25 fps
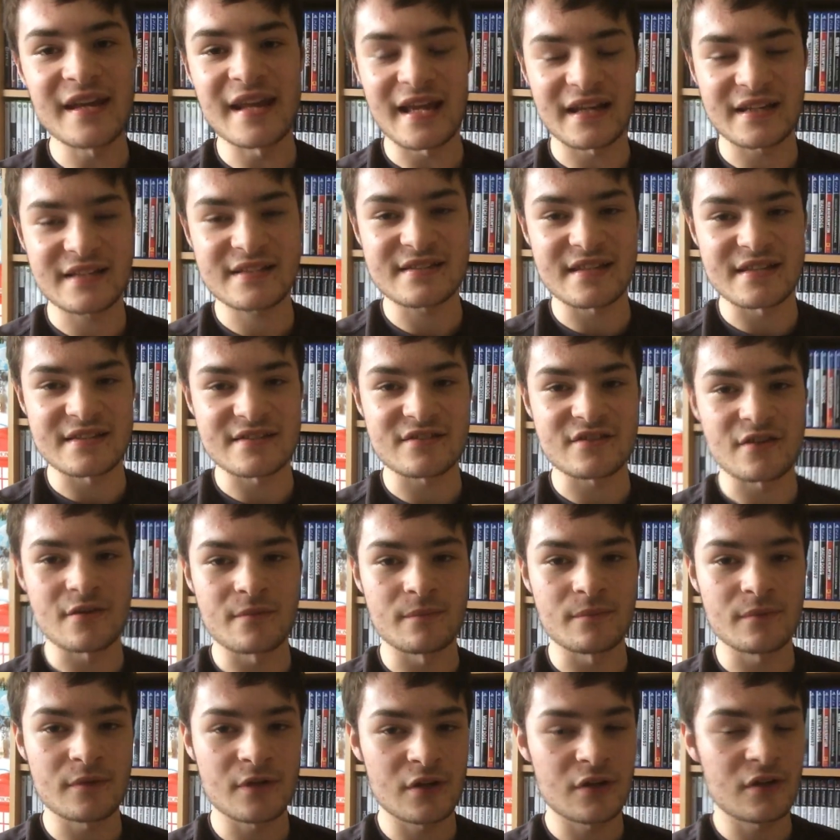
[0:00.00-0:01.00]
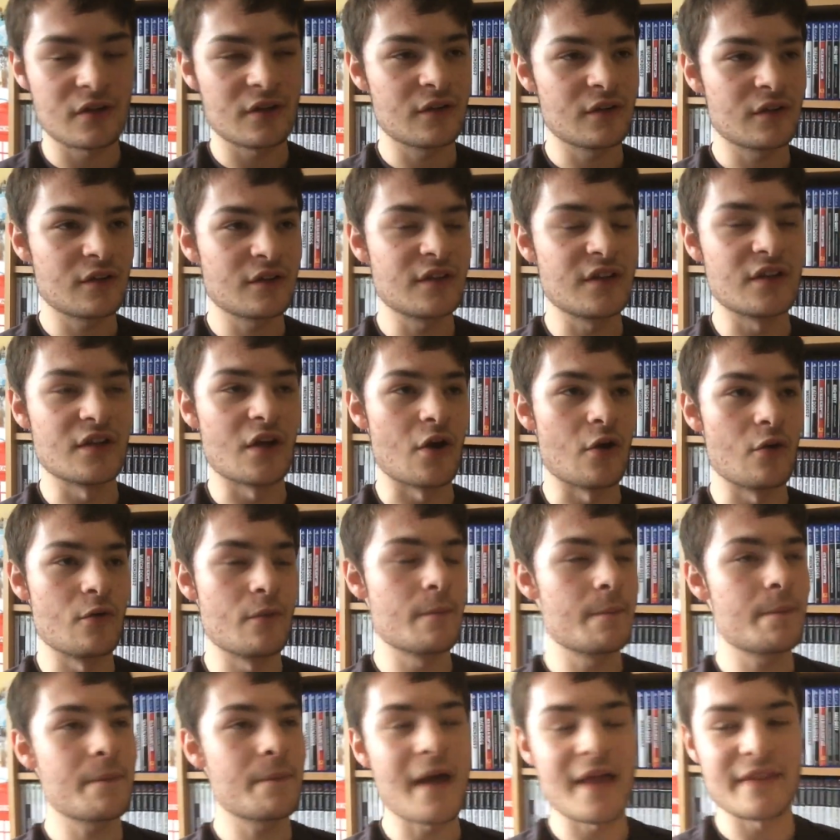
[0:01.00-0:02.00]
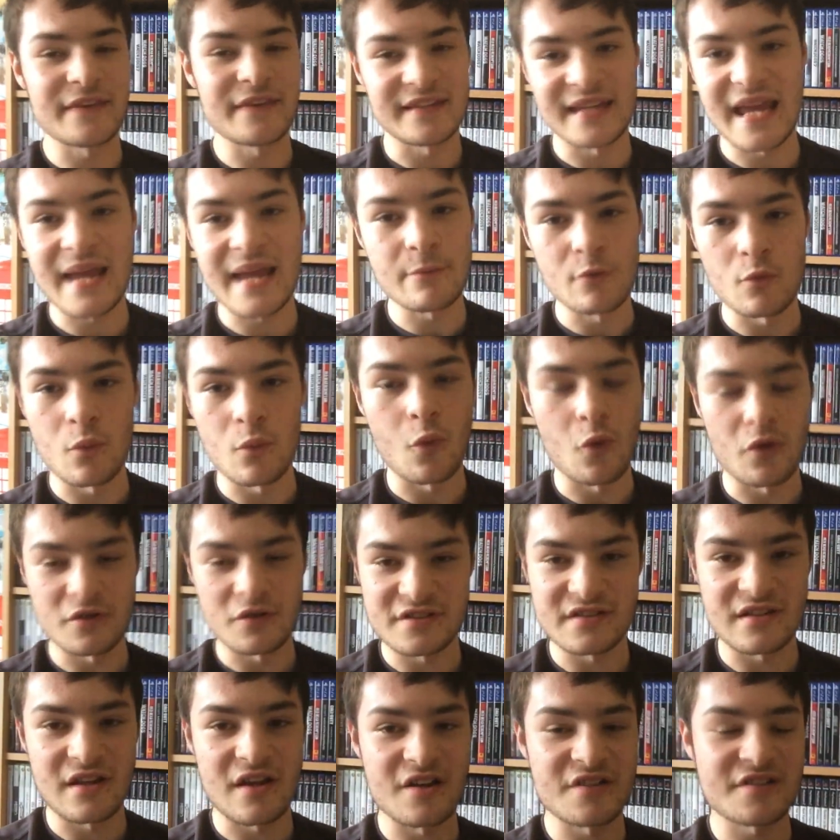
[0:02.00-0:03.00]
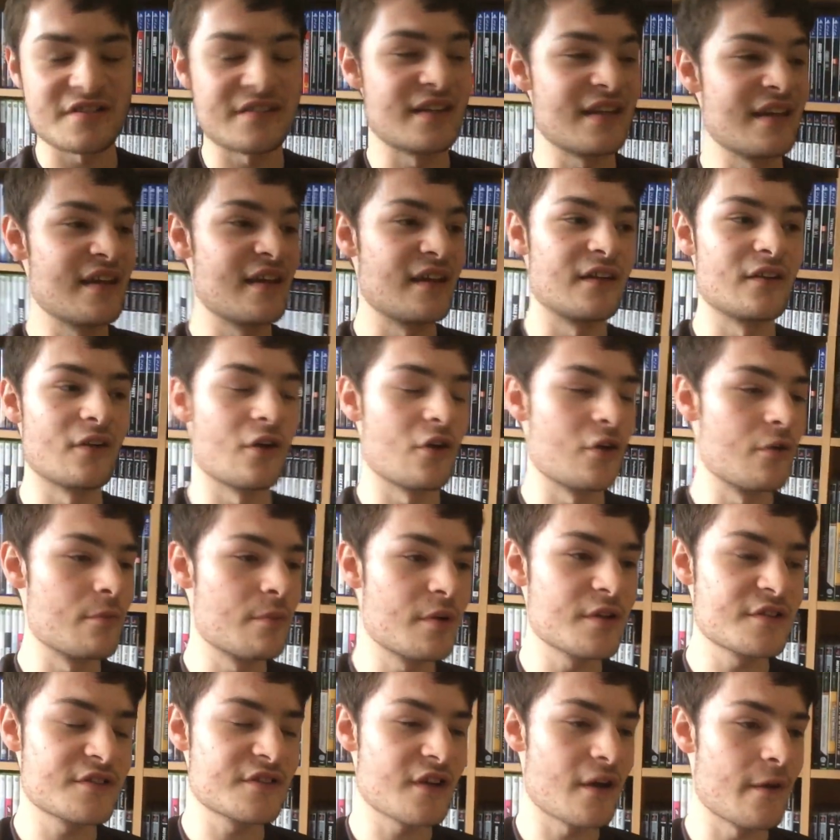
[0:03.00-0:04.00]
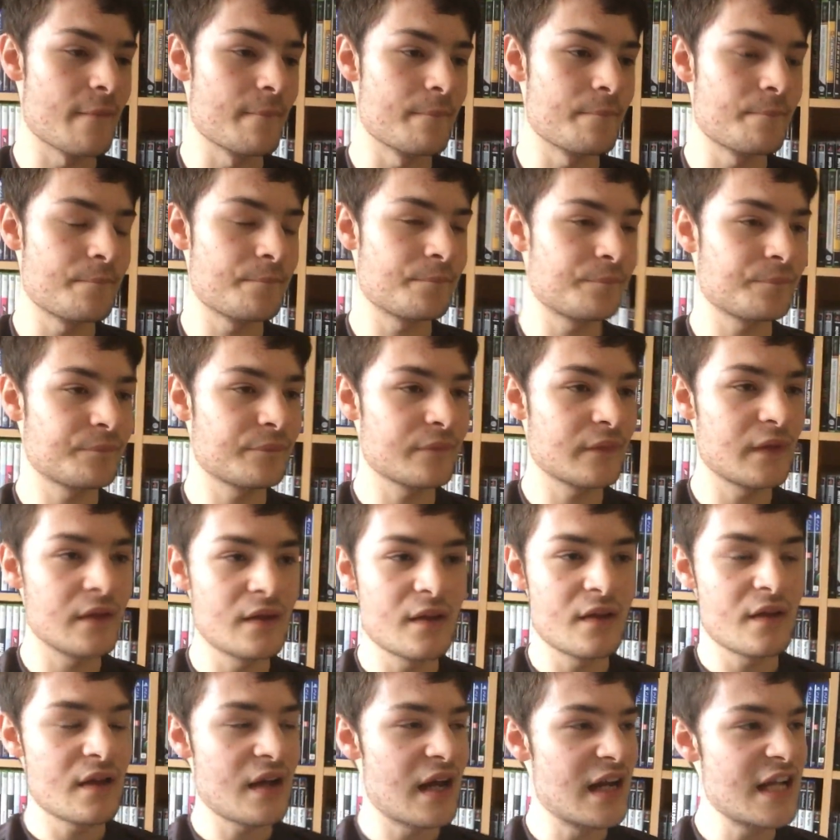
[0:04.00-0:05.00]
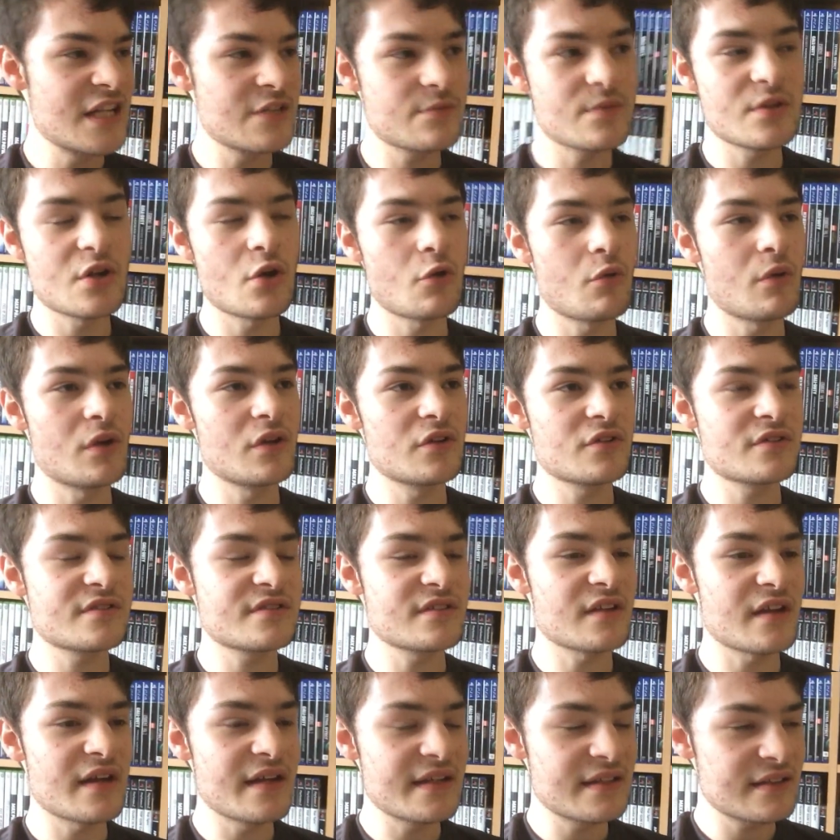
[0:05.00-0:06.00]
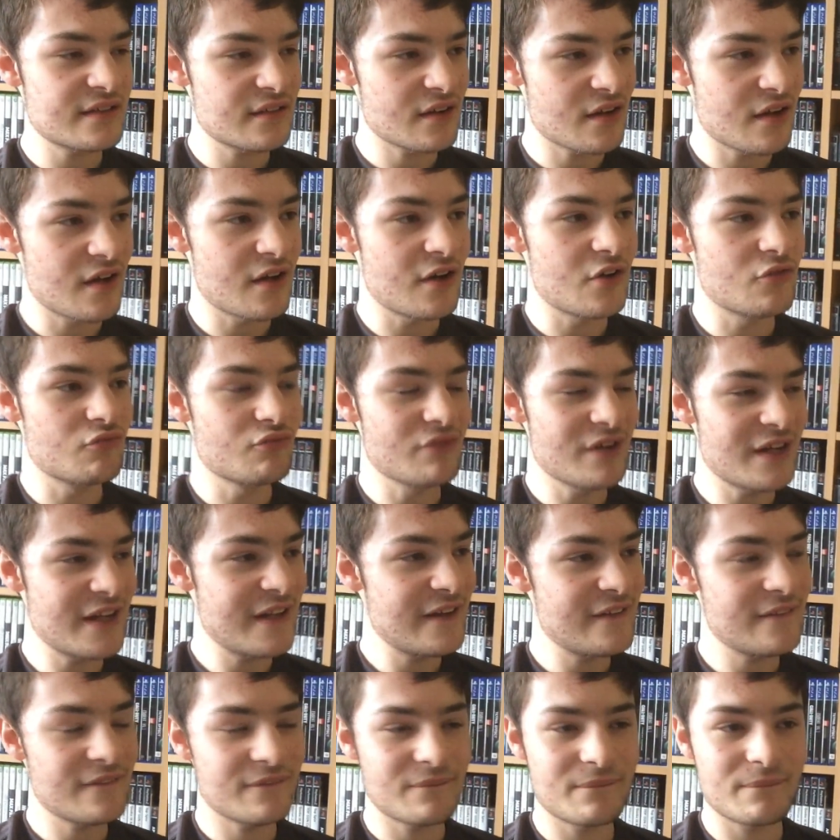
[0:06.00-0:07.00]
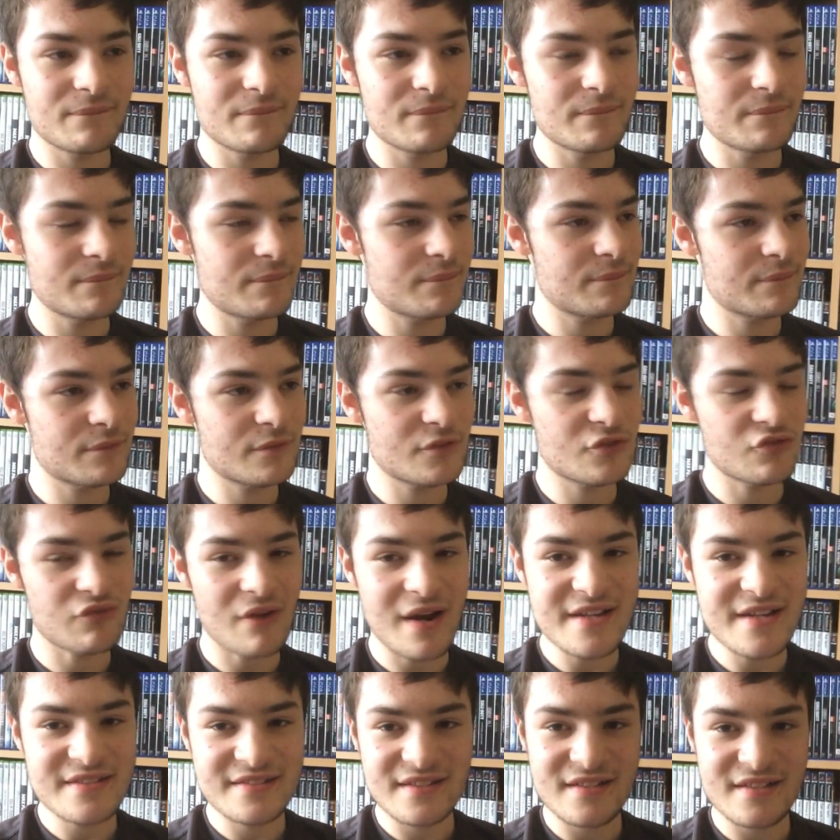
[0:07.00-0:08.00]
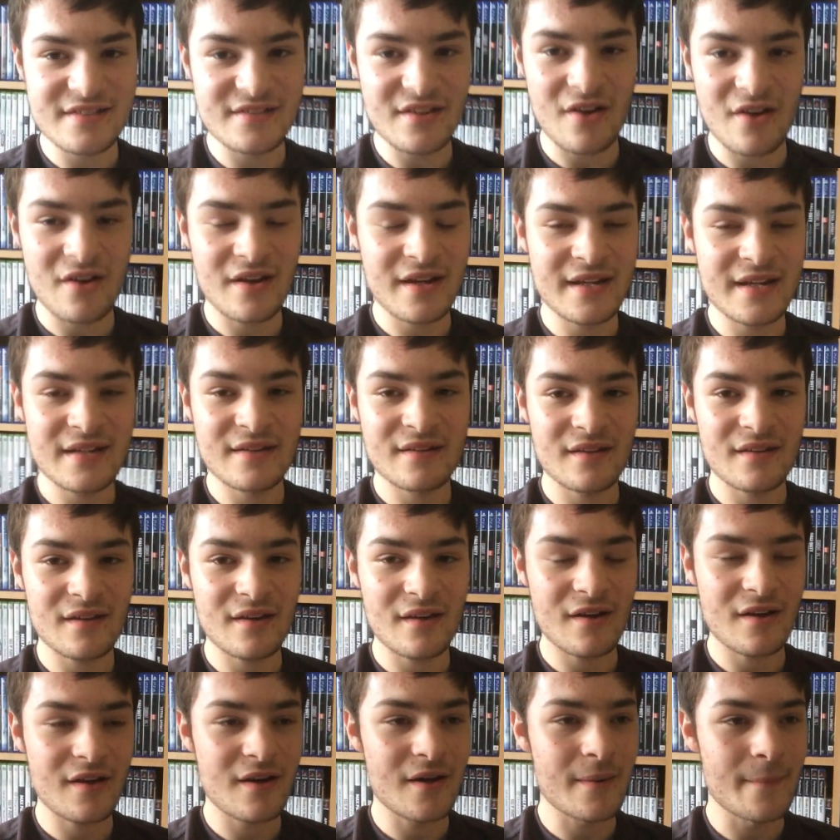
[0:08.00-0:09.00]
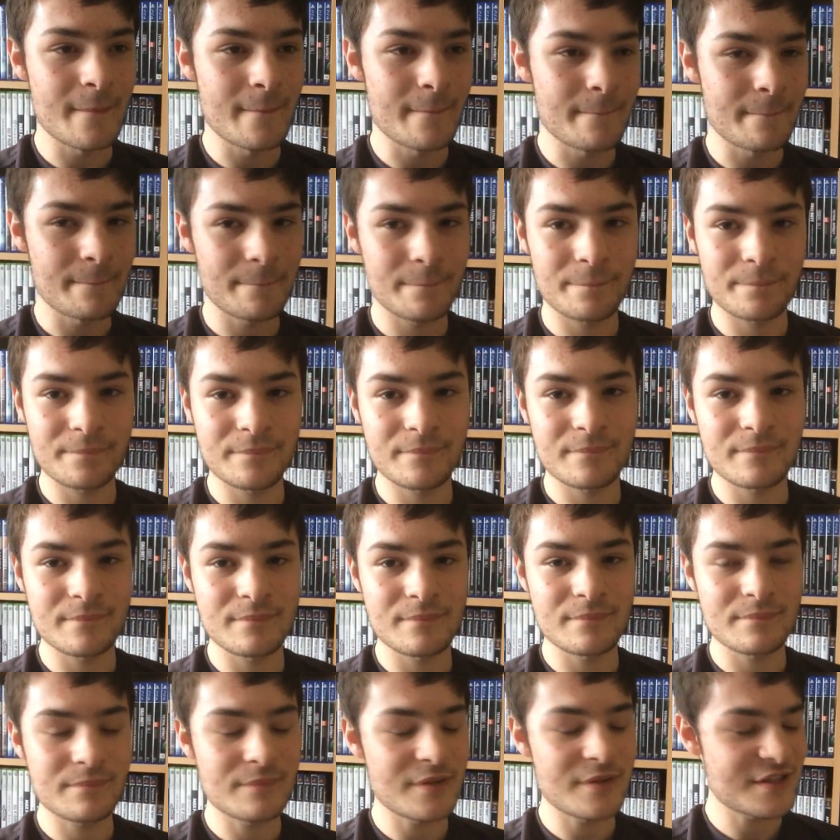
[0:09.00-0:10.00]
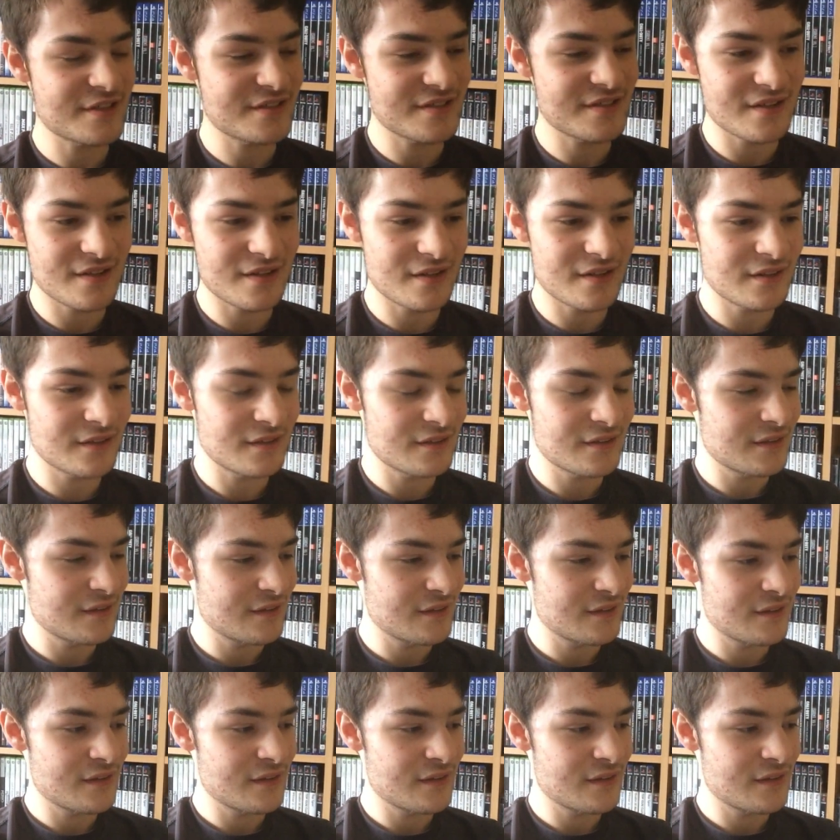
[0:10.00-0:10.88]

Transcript: their next system, you know, at the Game Awards last year, you know. But at least we know what it looks like. Really crazy design. But